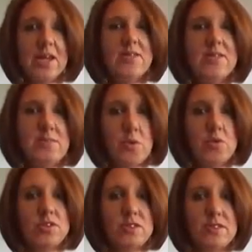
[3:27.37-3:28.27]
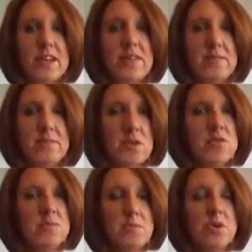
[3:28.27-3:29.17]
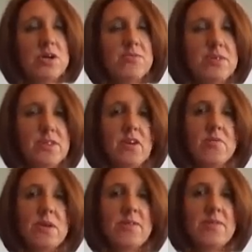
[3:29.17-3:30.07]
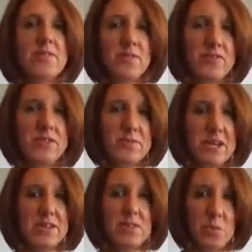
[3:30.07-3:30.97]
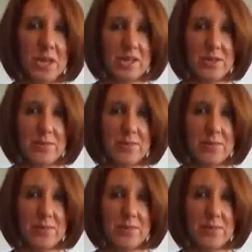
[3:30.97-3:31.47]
It's important to say that most people come to therapy for 50 minutes a week,